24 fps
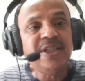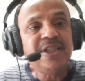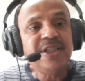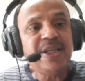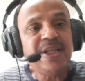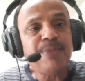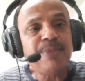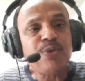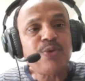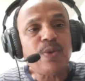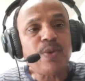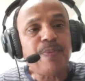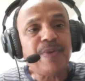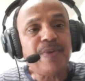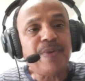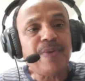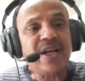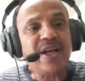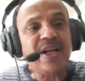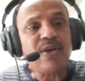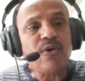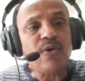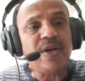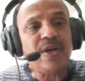If
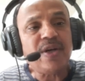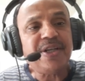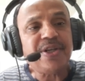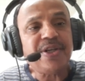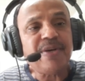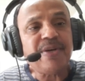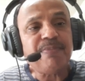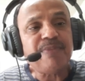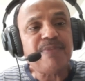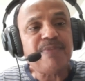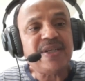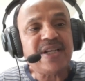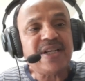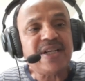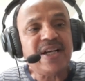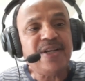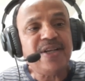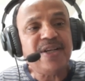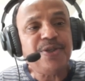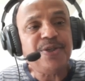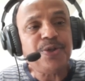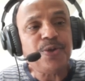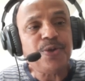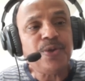superior quality of material
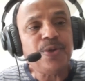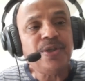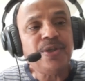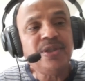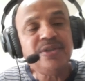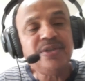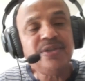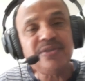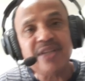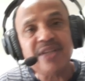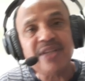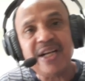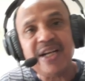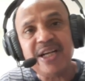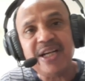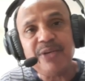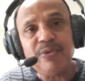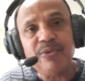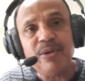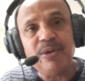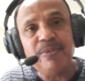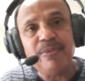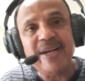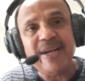issued, the rate
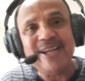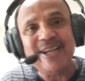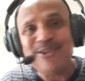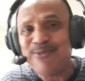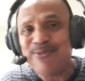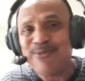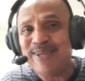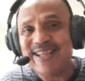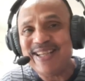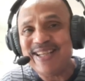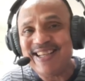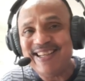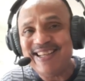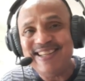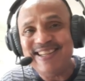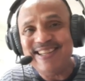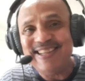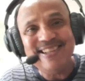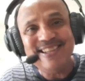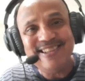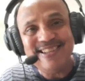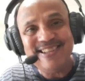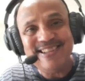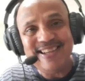will be
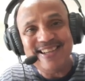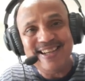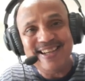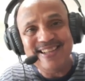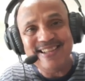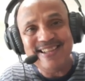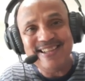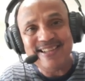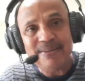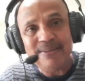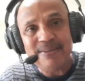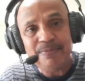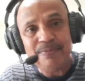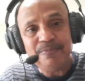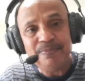automatically higher.